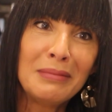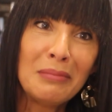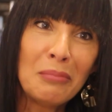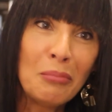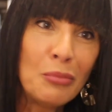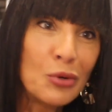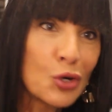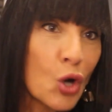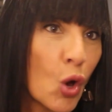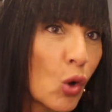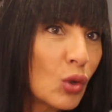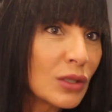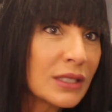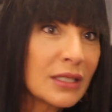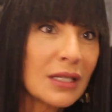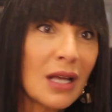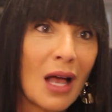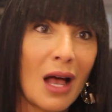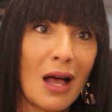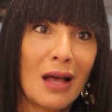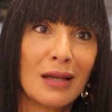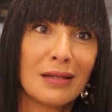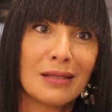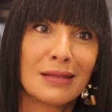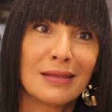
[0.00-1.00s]

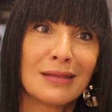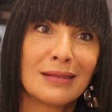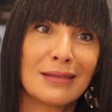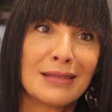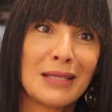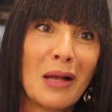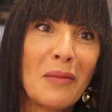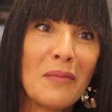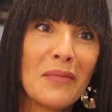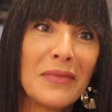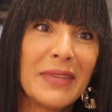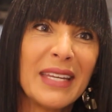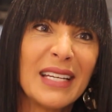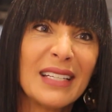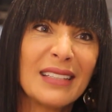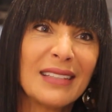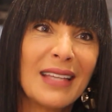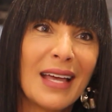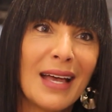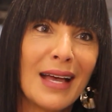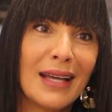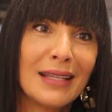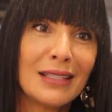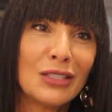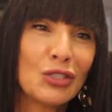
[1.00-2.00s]
broadcast something
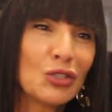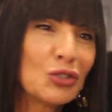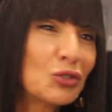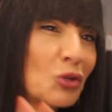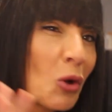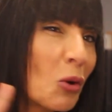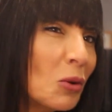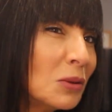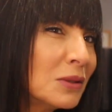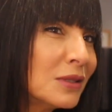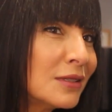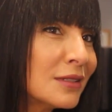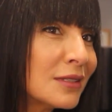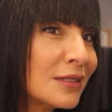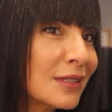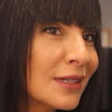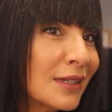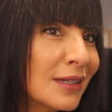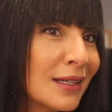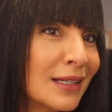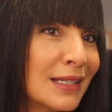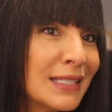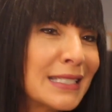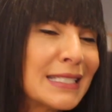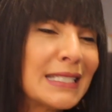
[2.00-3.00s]
that you don't
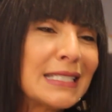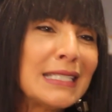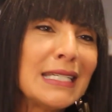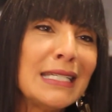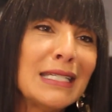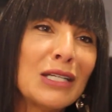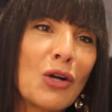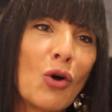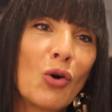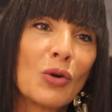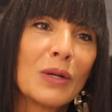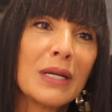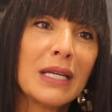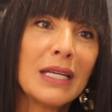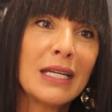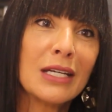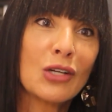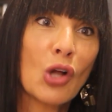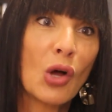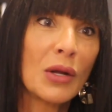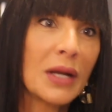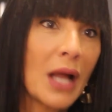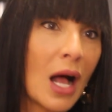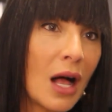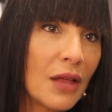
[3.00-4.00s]
see or hear
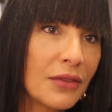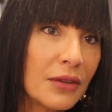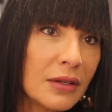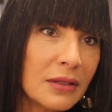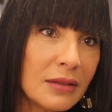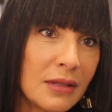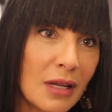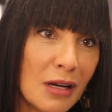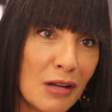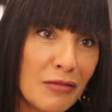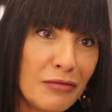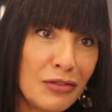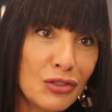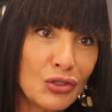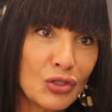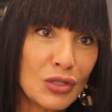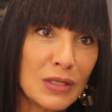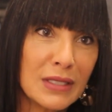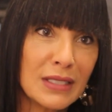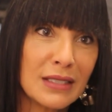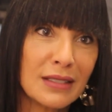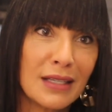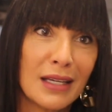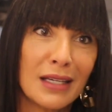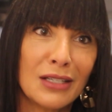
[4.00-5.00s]
on other
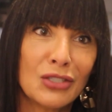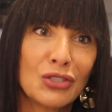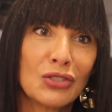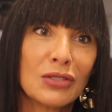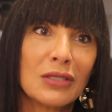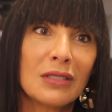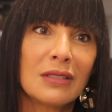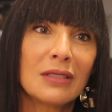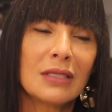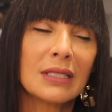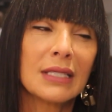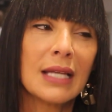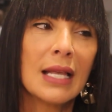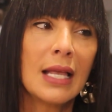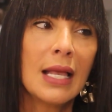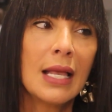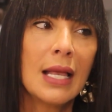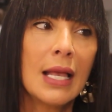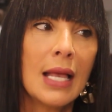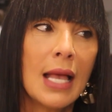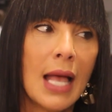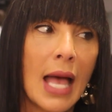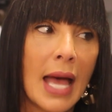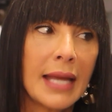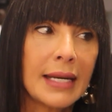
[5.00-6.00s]
television stations.
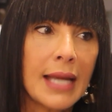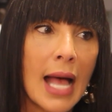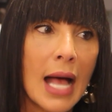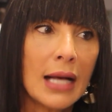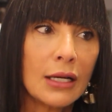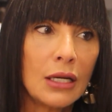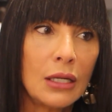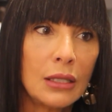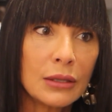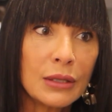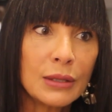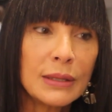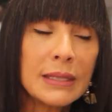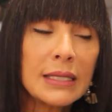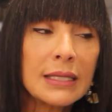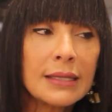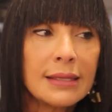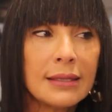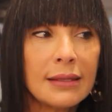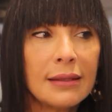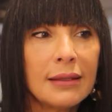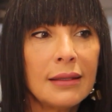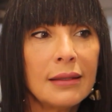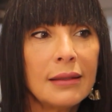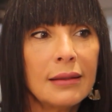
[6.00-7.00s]
And I could
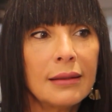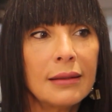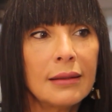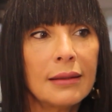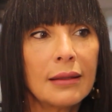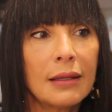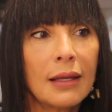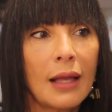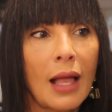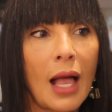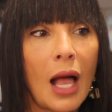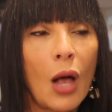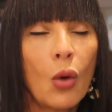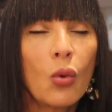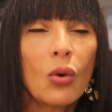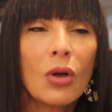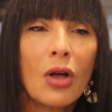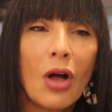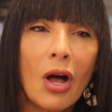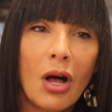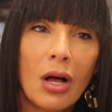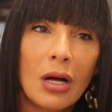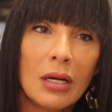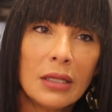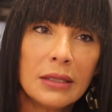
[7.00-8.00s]
see how
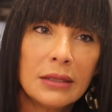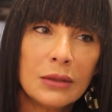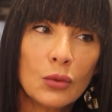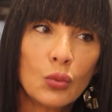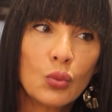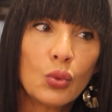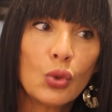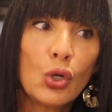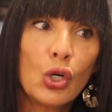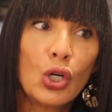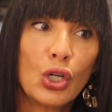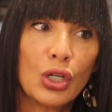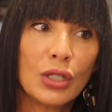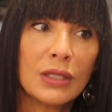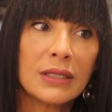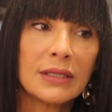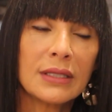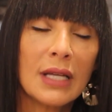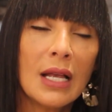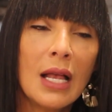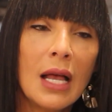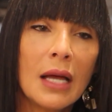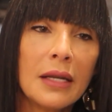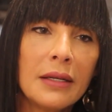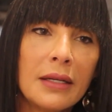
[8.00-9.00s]
God
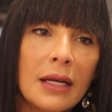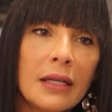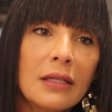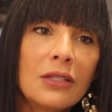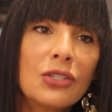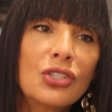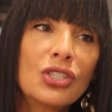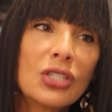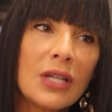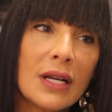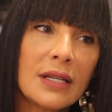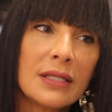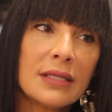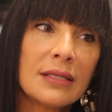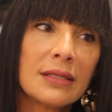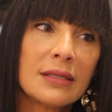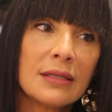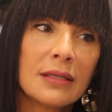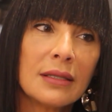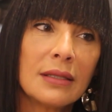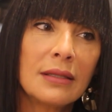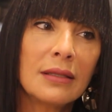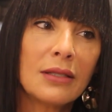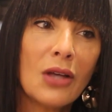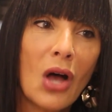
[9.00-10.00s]
worked, not
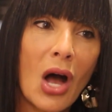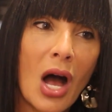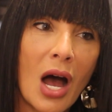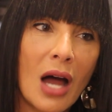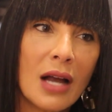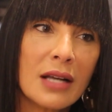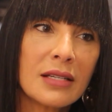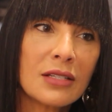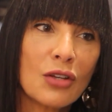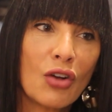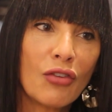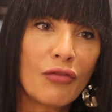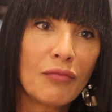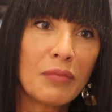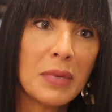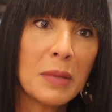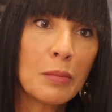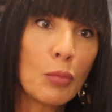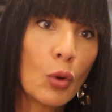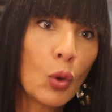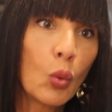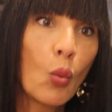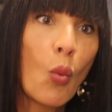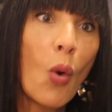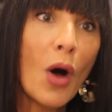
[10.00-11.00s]
just in the hearts of
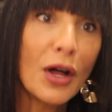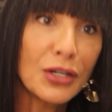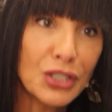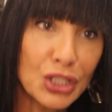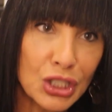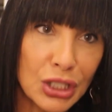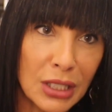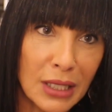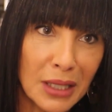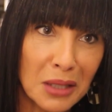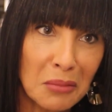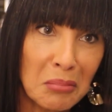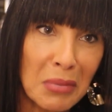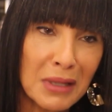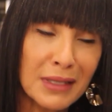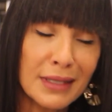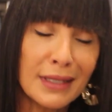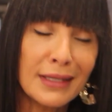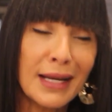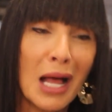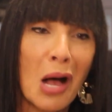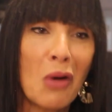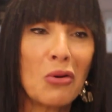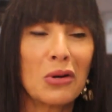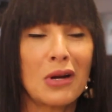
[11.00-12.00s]
people watching, but
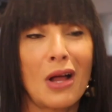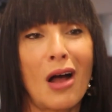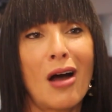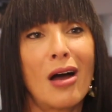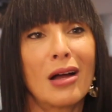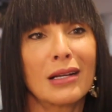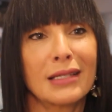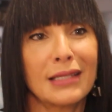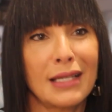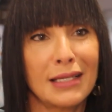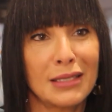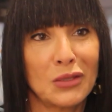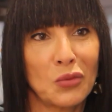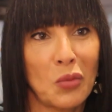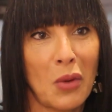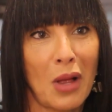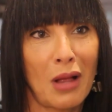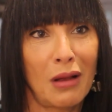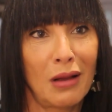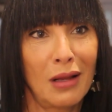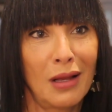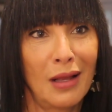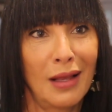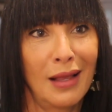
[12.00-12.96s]
in our hearts as well.